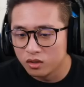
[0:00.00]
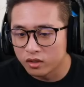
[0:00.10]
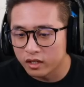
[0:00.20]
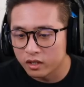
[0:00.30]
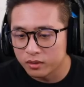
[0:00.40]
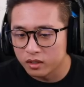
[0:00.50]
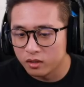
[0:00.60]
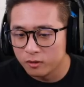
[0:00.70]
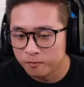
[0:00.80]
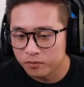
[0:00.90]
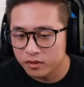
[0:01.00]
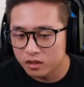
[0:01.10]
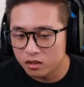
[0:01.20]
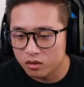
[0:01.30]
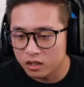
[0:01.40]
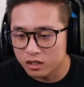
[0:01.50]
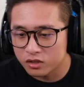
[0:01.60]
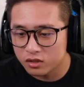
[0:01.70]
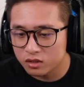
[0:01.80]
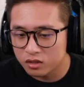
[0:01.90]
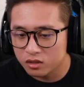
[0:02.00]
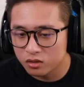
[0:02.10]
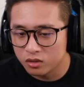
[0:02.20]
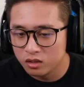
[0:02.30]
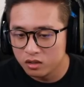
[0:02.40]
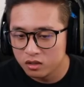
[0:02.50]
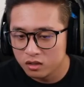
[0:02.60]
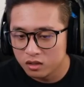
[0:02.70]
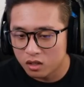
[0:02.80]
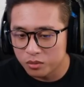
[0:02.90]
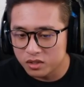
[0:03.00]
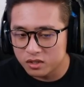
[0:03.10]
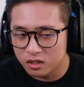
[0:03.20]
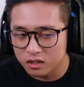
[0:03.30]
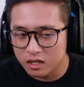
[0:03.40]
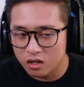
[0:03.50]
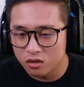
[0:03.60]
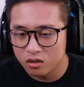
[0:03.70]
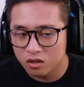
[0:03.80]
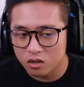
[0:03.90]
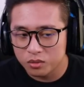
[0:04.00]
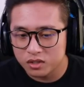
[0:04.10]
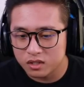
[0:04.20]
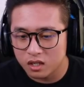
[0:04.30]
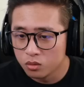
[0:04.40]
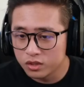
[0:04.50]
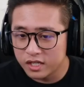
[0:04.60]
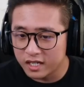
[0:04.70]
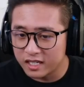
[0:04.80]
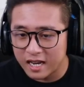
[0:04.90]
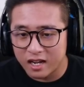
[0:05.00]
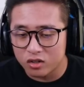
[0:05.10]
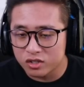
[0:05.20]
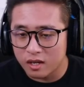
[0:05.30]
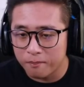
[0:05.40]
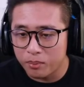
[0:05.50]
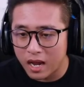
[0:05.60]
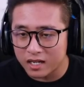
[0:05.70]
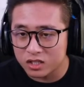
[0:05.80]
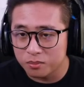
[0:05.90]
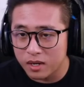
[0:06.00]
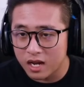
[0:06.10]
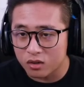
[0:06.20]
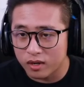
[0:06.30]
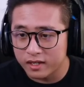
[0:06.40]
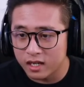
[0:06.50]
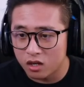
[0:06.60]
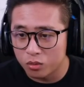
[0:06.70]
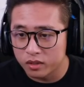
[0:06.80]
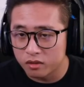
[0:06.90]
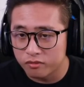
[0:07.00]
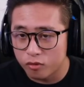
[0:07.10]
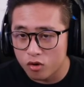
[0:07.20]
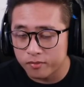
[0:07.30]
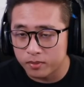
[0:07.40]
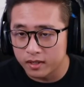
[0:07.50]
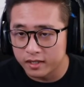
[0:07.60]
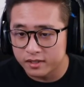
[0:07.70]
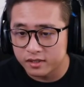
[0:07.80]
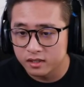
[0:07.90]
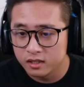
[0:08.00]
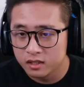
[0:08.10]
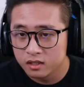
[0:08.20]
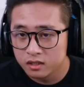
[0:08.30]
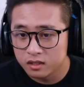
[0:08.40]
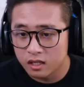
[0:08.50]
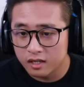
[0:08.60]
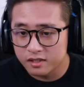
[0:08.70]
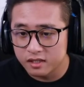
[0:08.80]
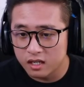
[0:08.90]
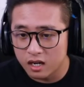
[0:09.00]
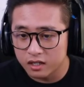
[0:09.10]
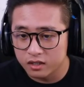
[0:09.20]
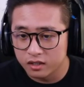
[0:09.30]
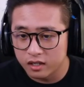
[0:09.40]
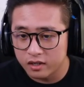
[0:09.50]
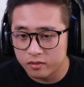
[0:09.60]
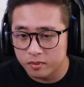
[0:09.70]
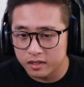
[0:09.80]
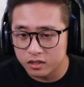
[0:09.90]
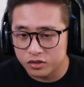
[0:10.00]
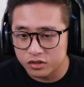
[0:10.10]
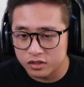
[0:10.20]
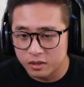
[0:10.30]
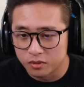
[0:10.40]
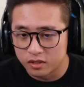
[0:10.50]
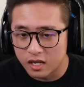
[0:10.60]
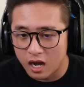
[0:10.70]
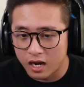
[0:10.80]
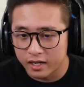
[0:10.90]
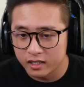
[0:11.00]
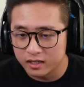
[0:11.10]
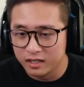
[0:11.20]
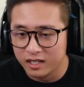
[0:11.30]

Okay, here we go. Oh gosh. Go. Are we stuck now? Are we stuck? We're taking L's back to back right now. We're in fourth place. That is not good. Everybody else seemed to die.